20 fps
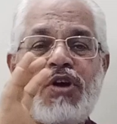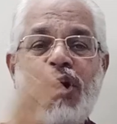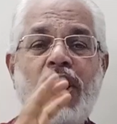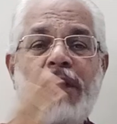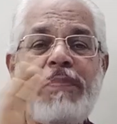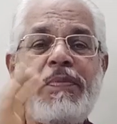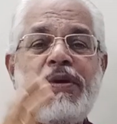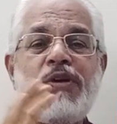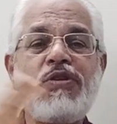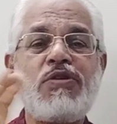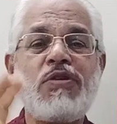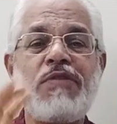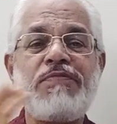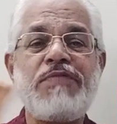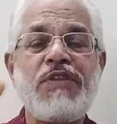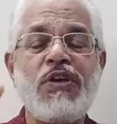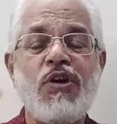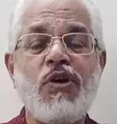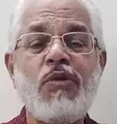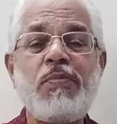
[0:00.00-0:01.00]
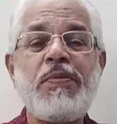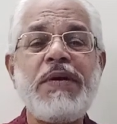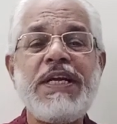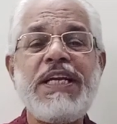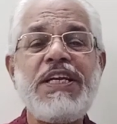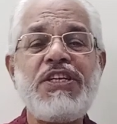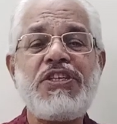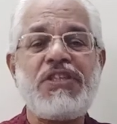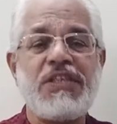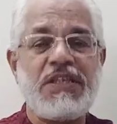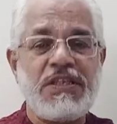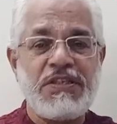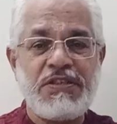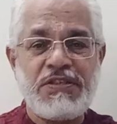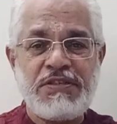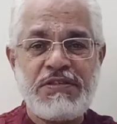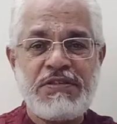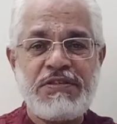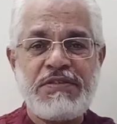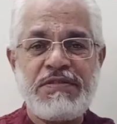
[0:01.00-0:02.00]
copies of the
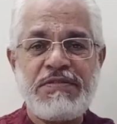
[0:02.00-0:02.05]
Upanishads.